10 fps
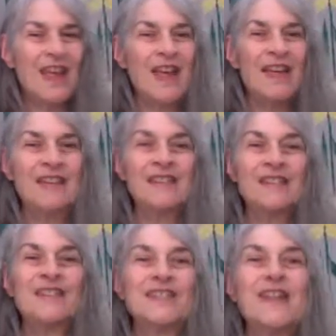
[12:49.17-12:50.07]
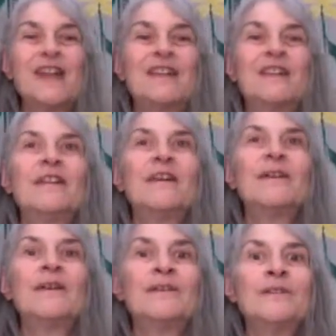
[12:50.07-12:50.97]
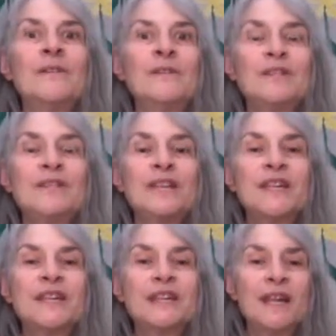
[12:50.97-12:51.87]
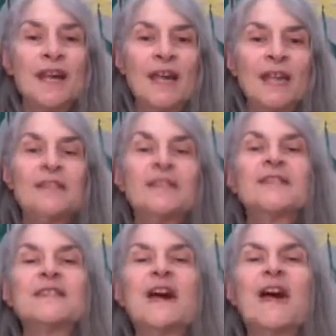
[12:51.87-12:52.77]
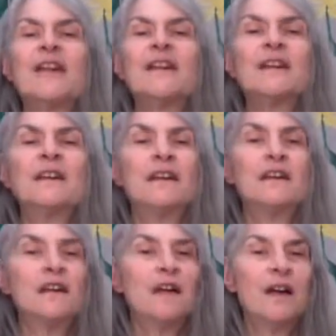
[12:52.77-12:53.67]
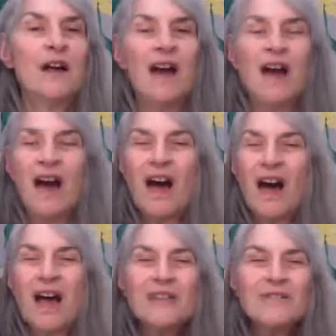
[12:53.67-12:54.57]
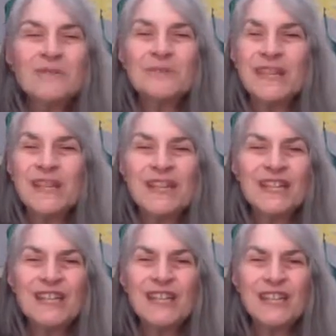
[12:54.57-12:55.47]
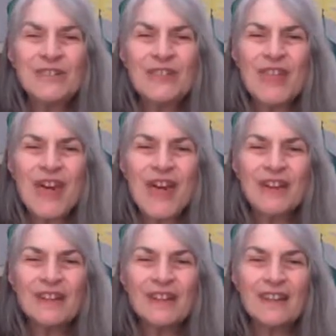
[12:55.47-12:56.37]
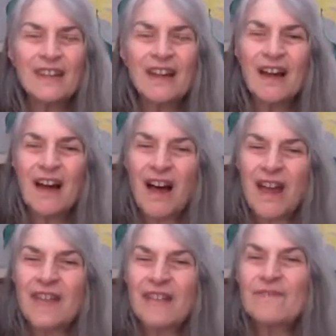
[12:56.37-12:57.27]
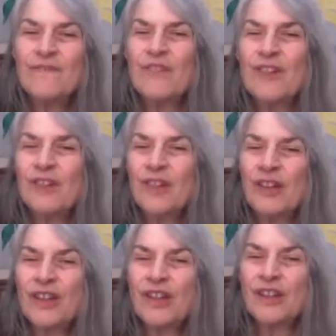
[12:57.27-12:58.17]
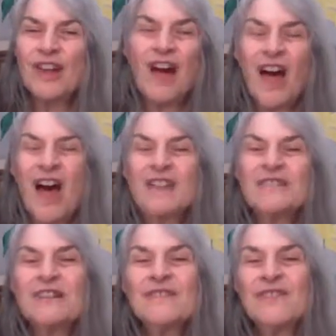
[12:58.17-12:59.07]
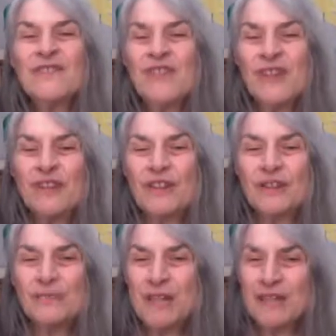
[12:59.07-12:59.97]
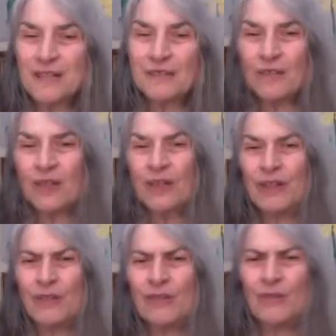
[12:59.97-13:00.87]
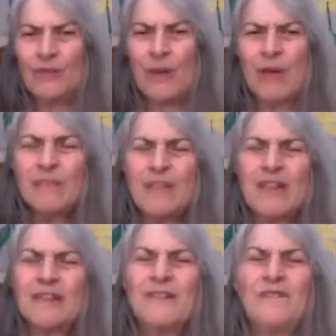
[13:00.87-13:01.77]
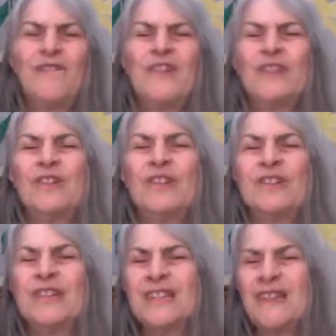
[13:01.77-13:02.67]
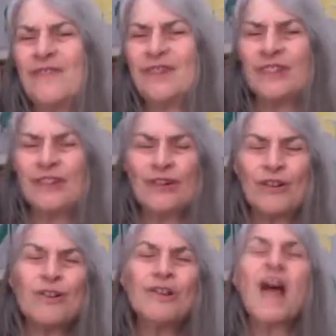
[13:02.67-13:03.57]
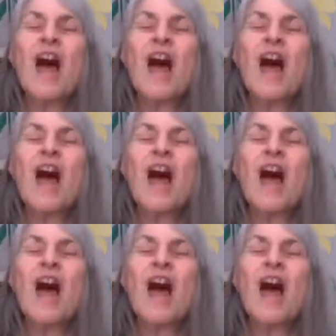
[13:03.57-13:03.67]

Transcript: And instead, notice it and decide, I don't need to do that. I can feel good. I don't have to feel good because I'm feeling overwhelmed. I don't have to feel good because I feel sick or hurt.